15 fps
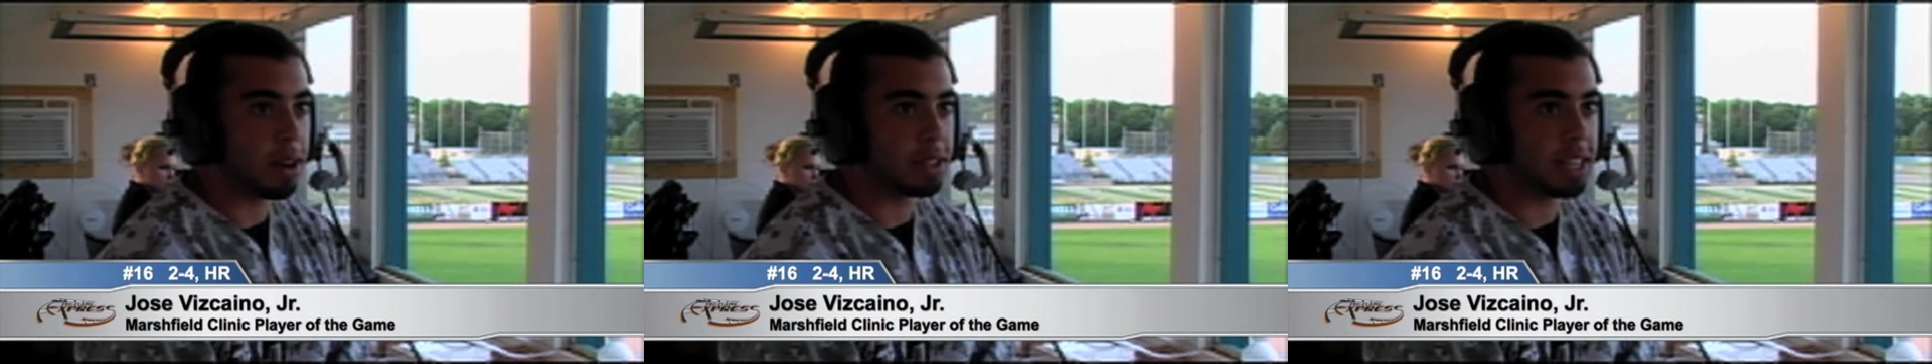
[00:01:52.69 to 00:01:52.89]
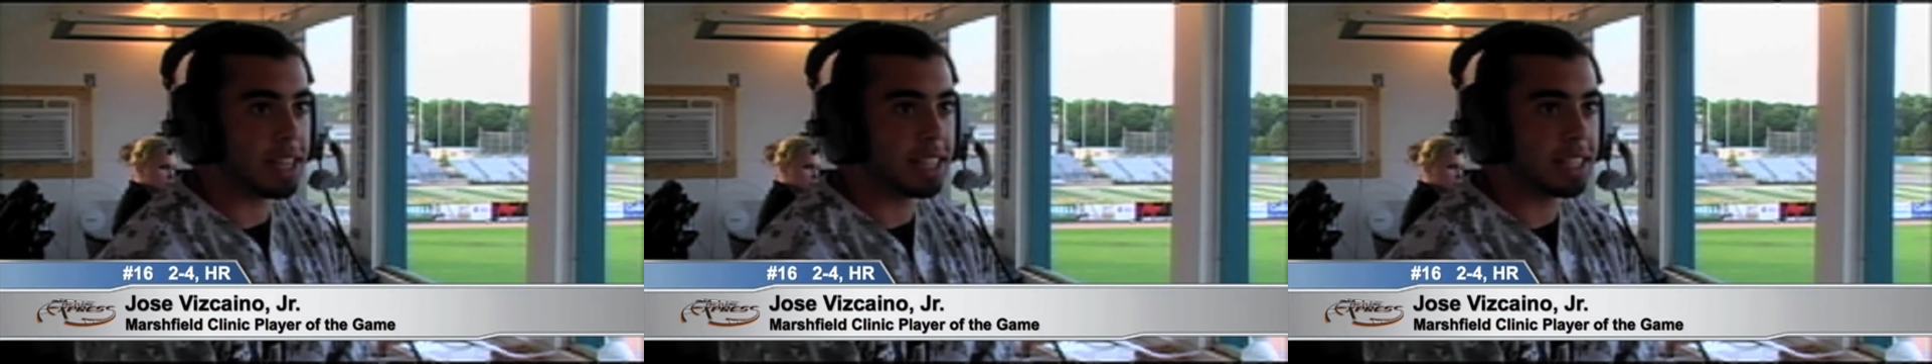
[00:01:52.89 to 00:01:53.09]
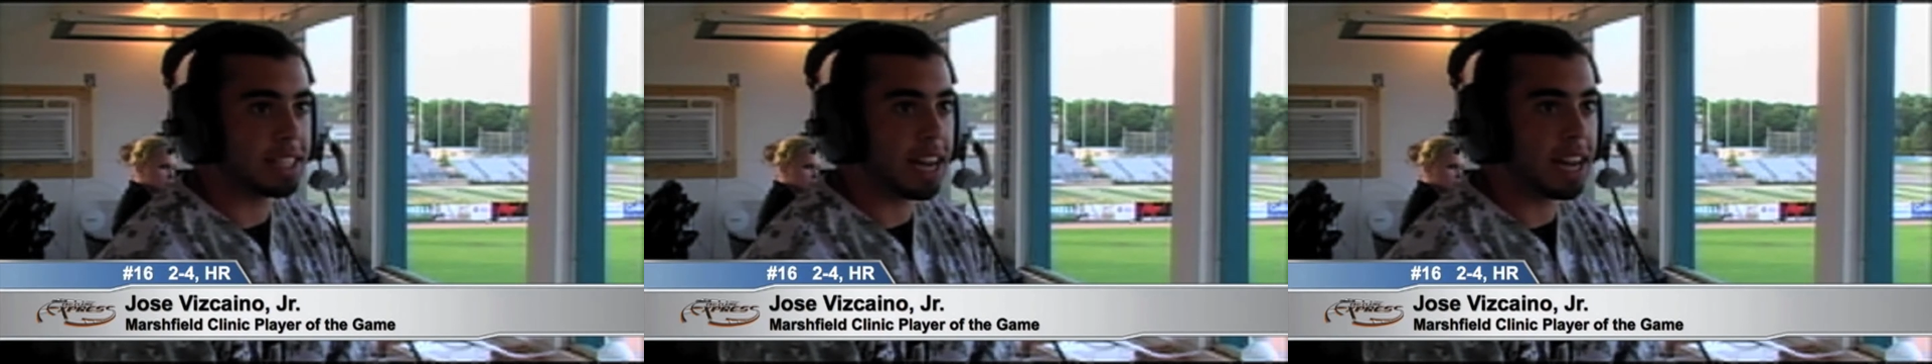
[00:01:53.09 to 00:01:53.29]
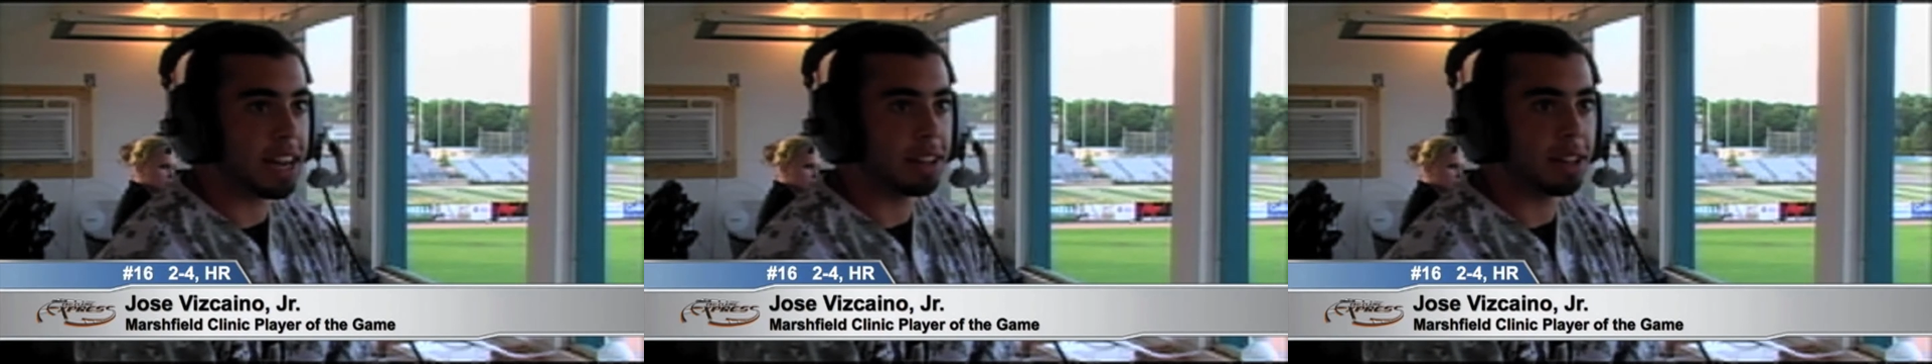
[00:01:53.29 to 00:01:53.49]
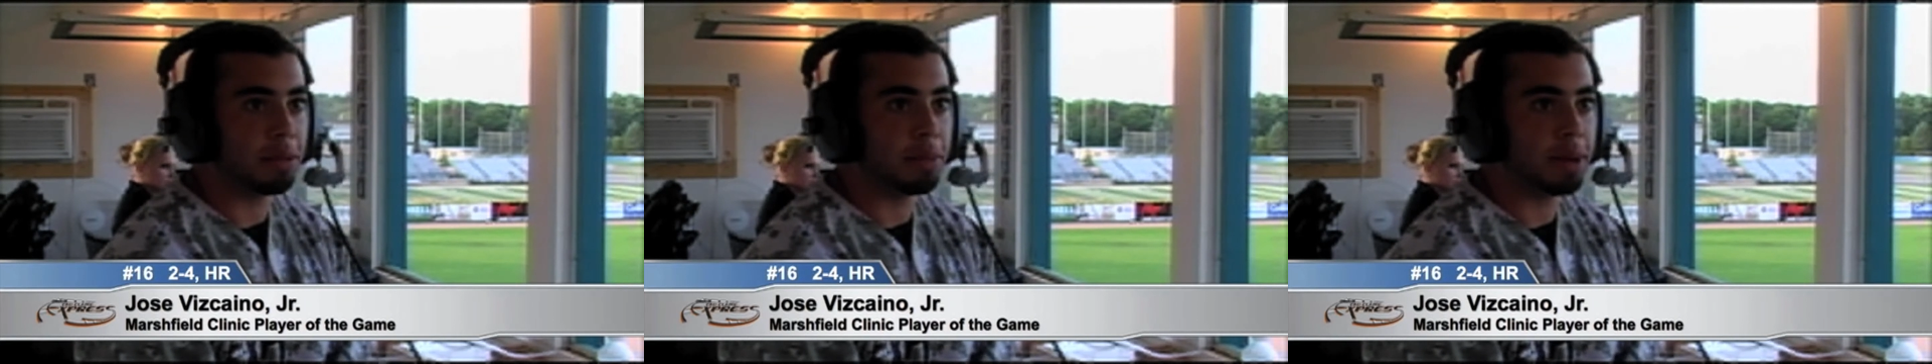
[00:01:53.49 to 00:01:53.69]
I was inside
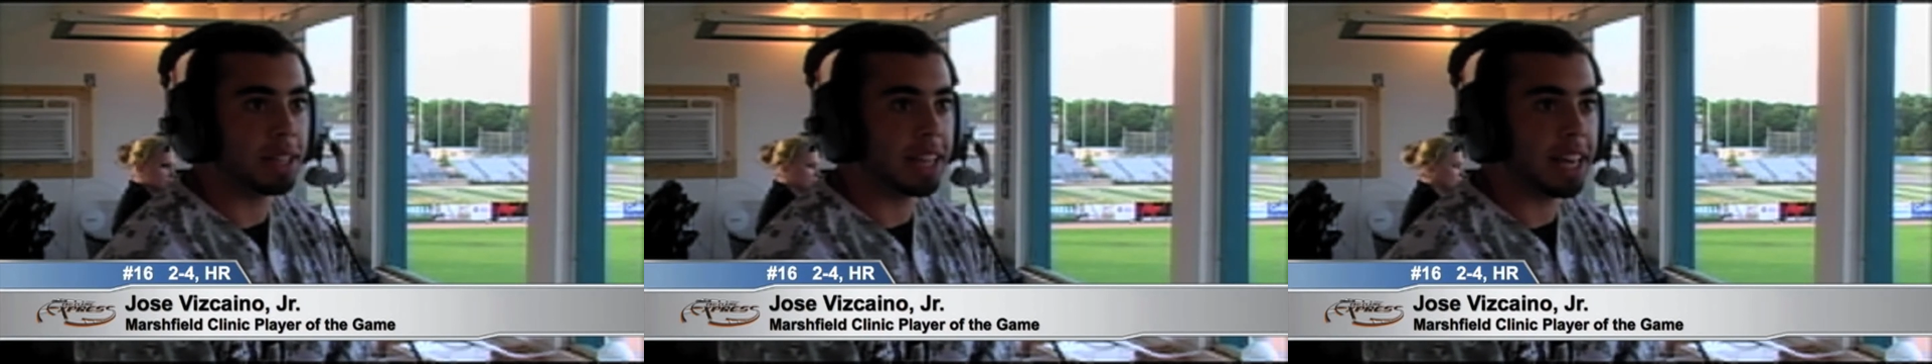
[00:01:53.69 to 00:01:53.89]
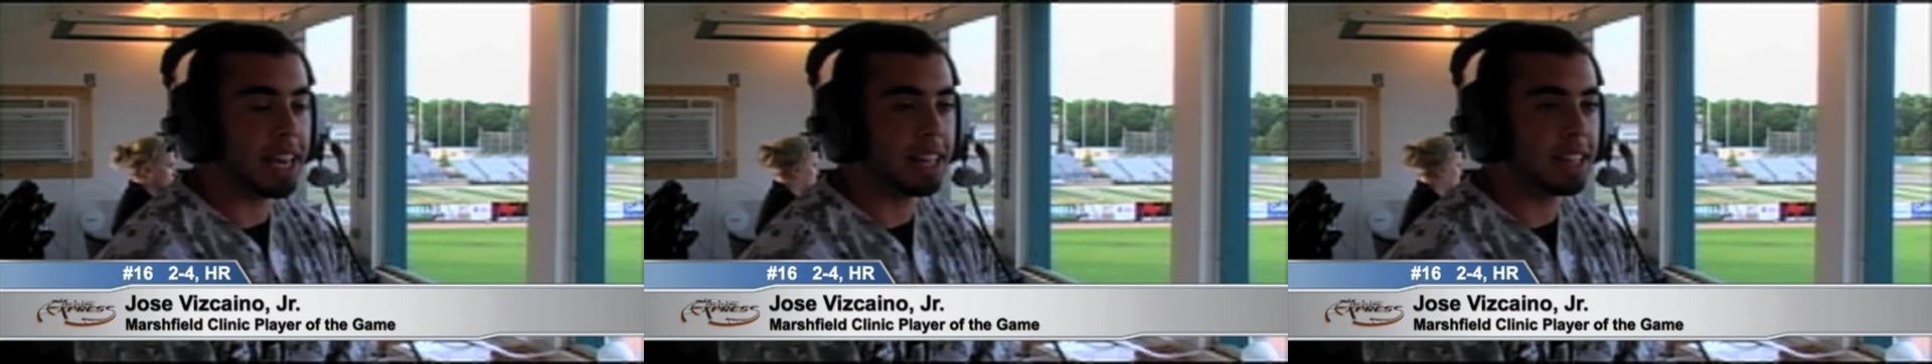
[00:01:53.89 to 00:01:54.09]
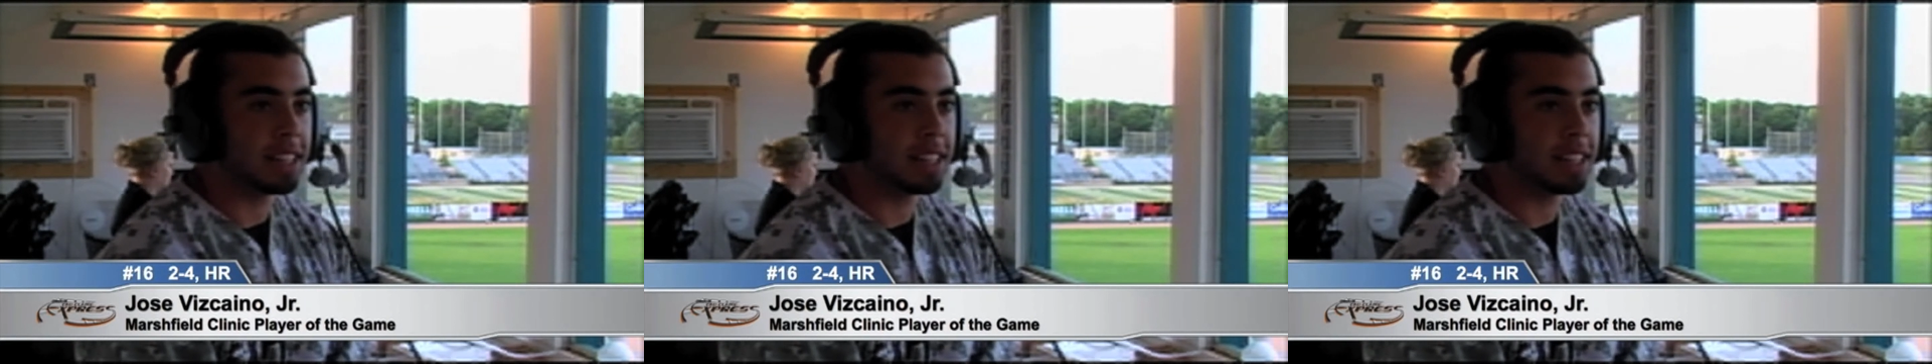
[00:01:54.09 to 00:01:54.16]
a little bit late,